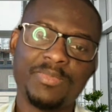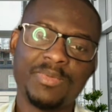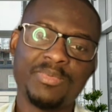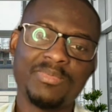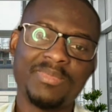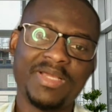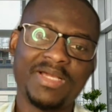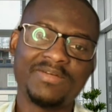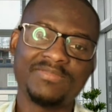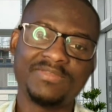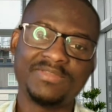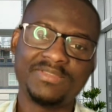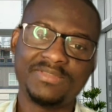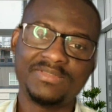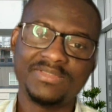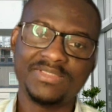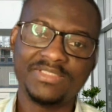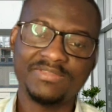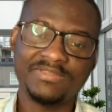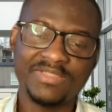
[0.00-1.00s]
Other people might have
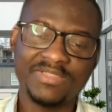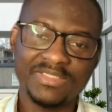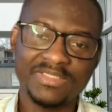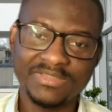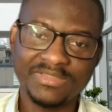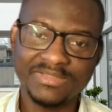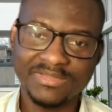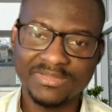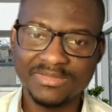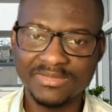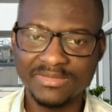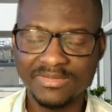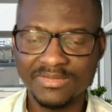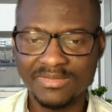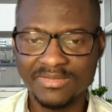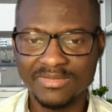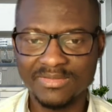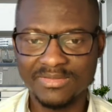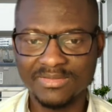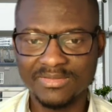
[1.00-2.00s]
different
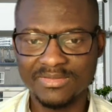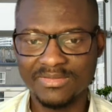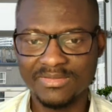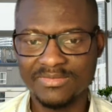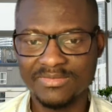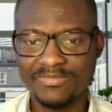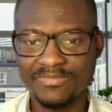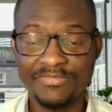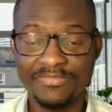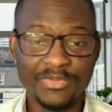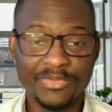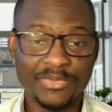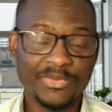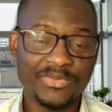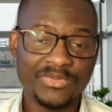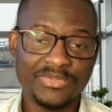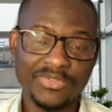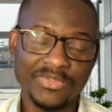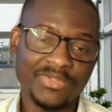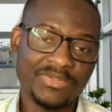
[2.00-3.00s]

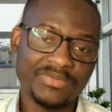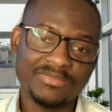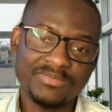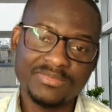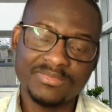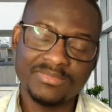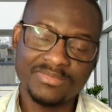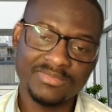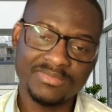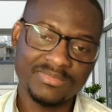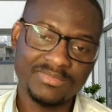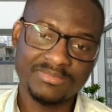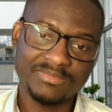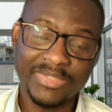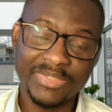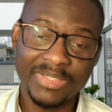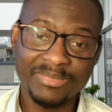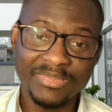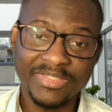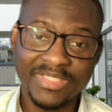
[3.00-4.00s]
views, or
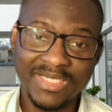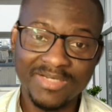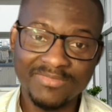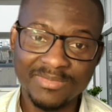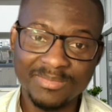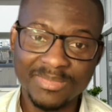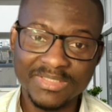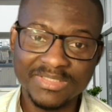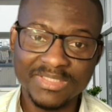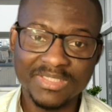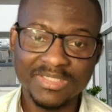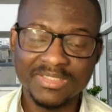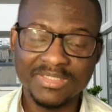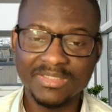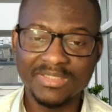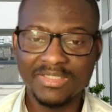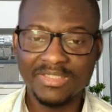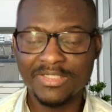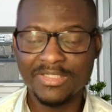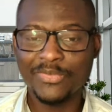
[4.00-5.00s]
probably they have a
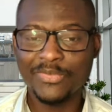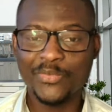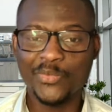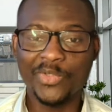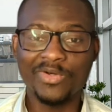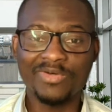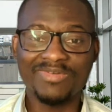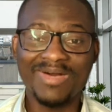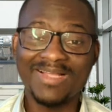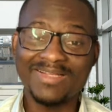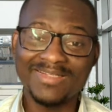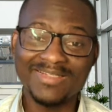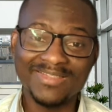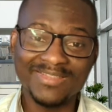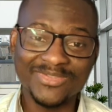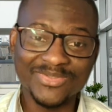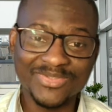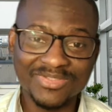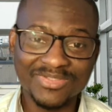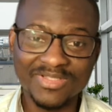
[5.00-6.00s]
better way of
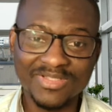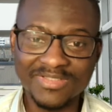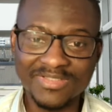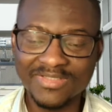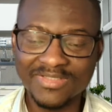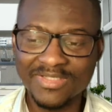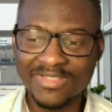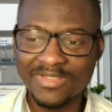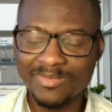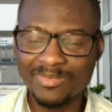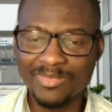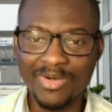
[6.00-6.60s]
handling those things,